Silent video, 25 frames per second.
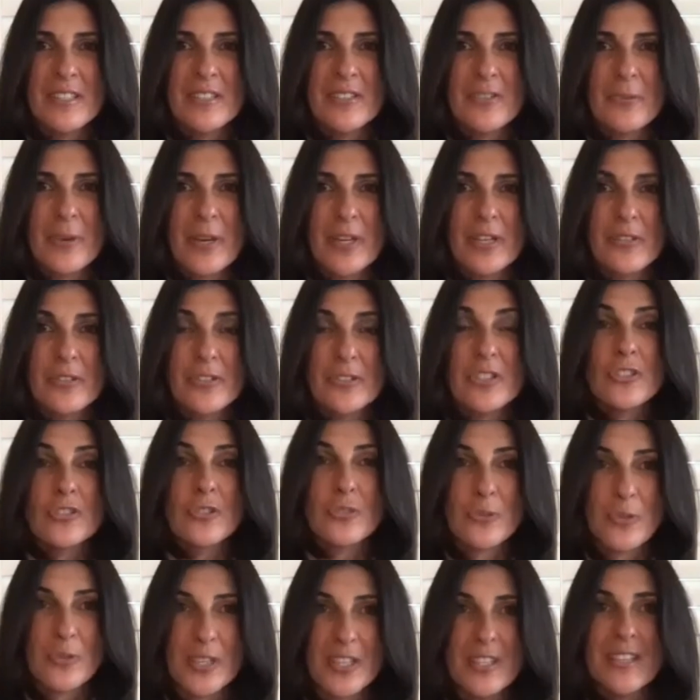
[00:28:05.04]
greater
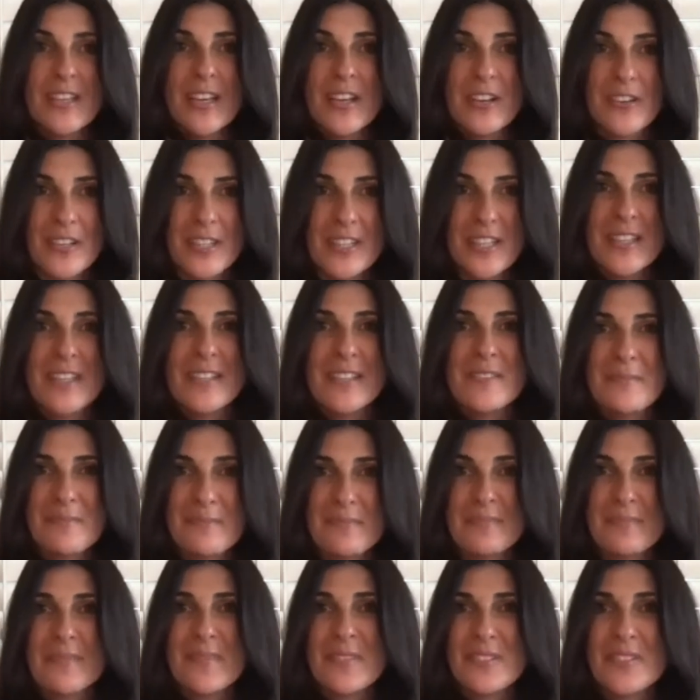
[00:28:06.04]
Detroit area.
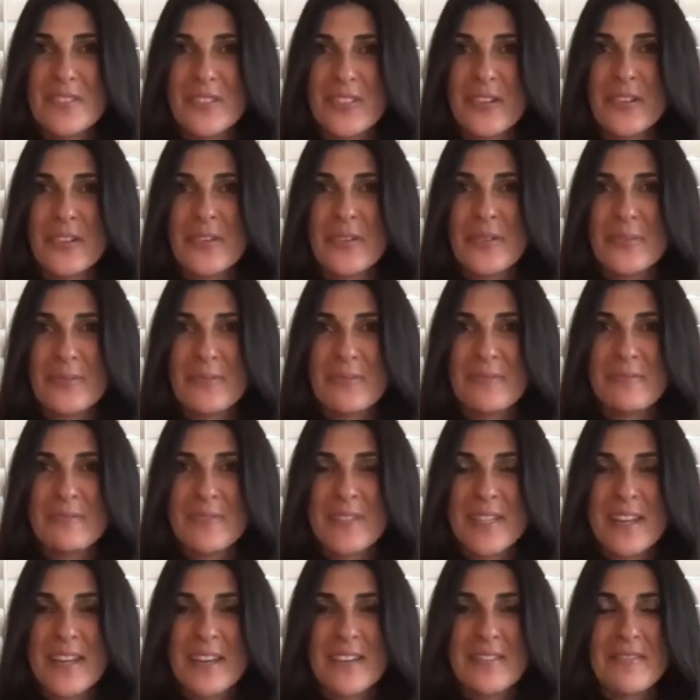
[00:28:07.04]
So
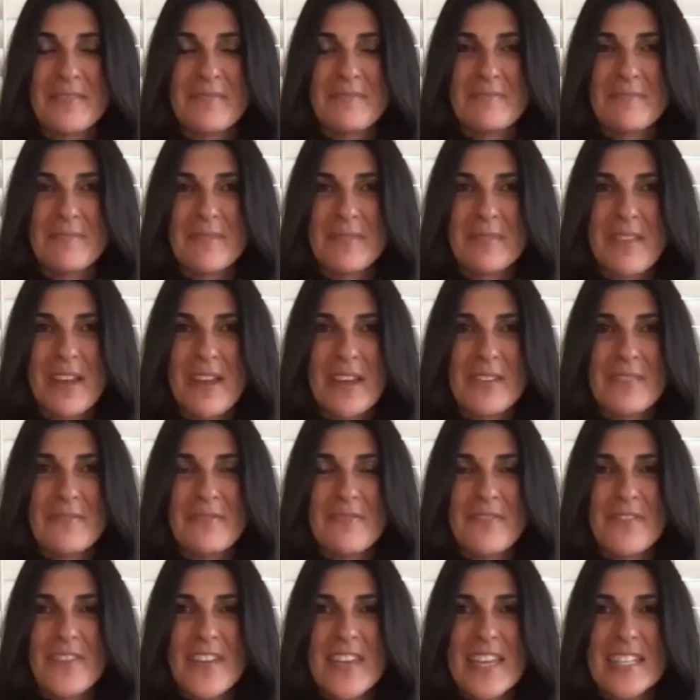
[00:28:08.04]
we got a lot
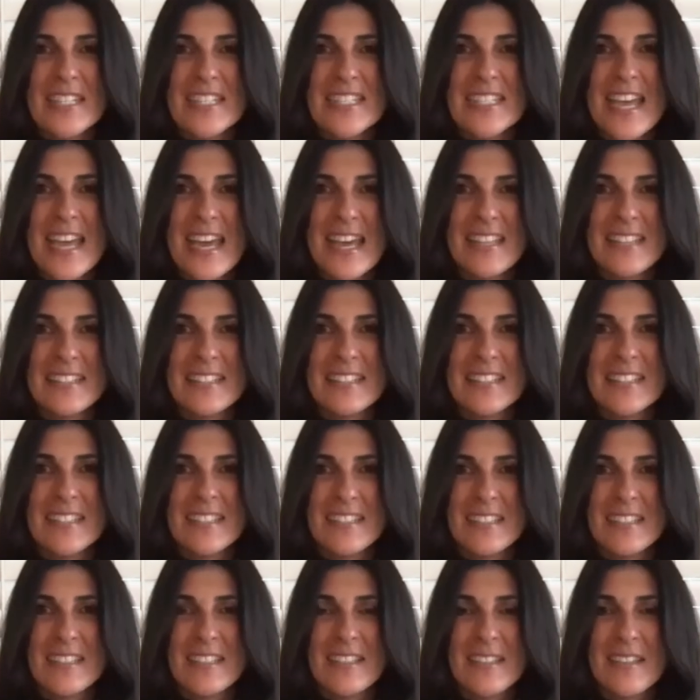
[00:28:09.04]
of
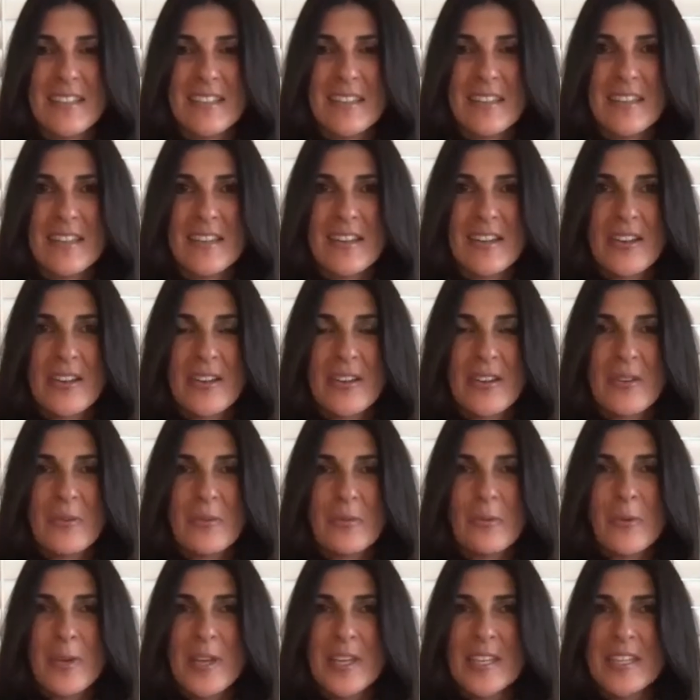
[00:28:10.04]
fantastic,
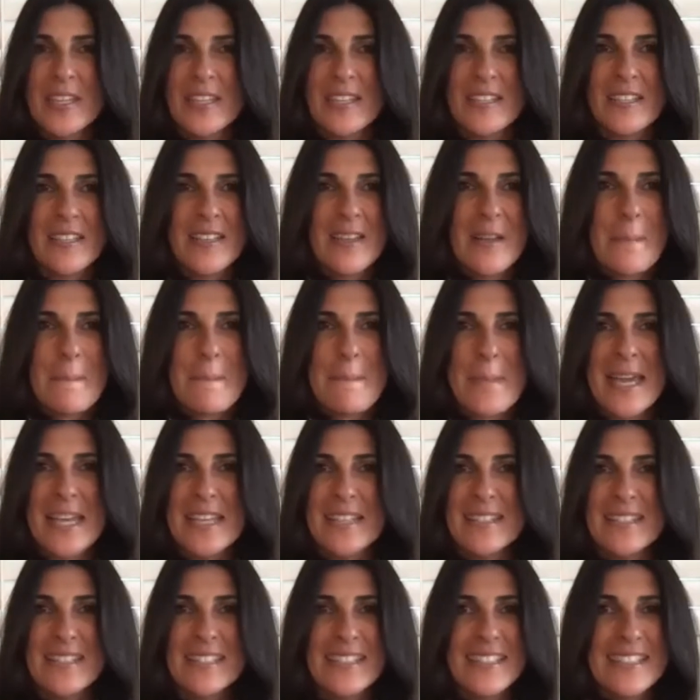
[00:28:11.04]
wicked,
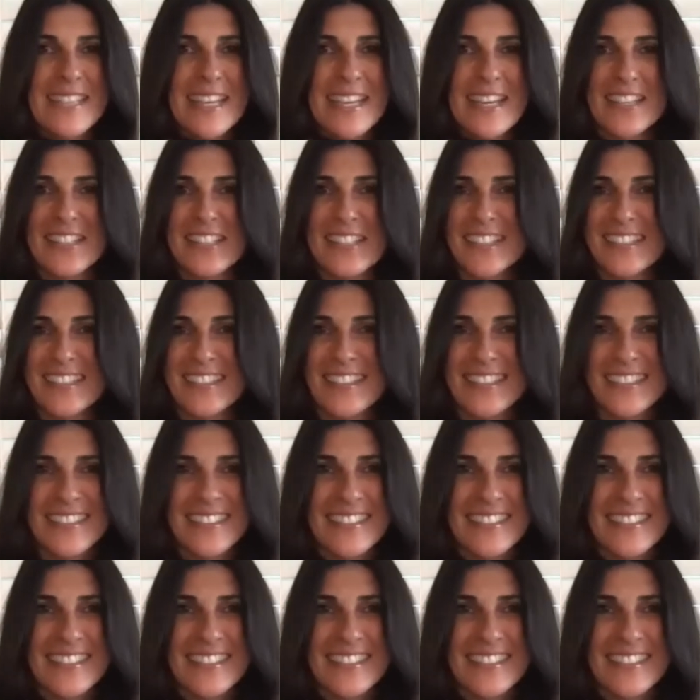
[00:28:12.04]
amazing talent.